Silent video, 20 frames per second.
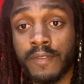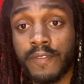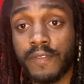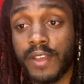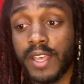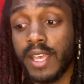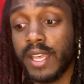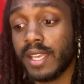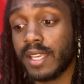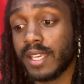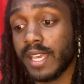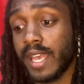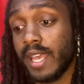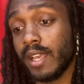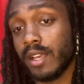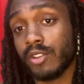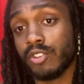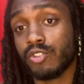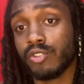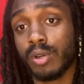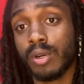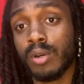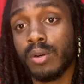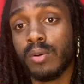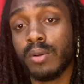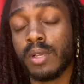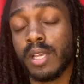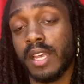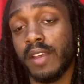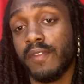Fed can't
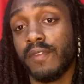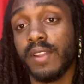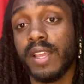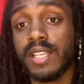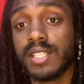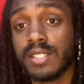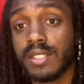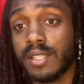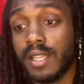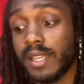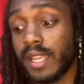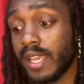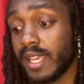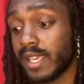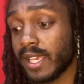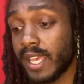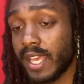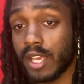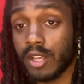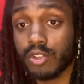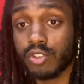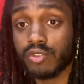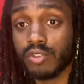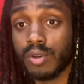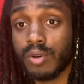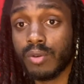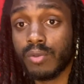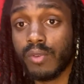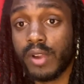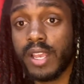control inflation, that they can't
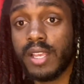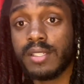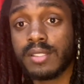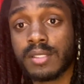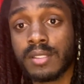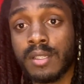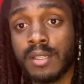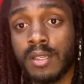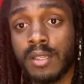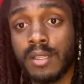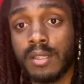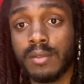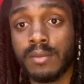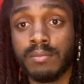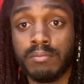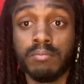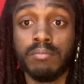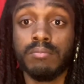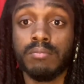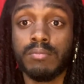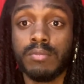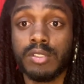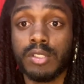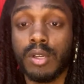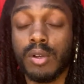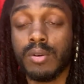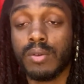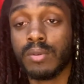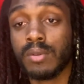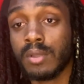control rates.
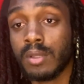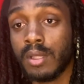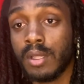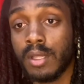So